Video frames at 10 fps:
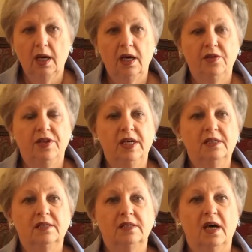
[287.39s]

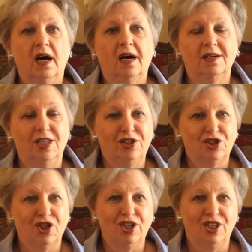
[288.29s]
This in
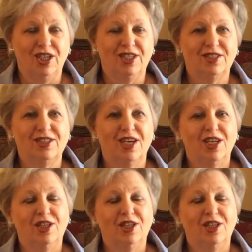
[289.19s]
Chinese,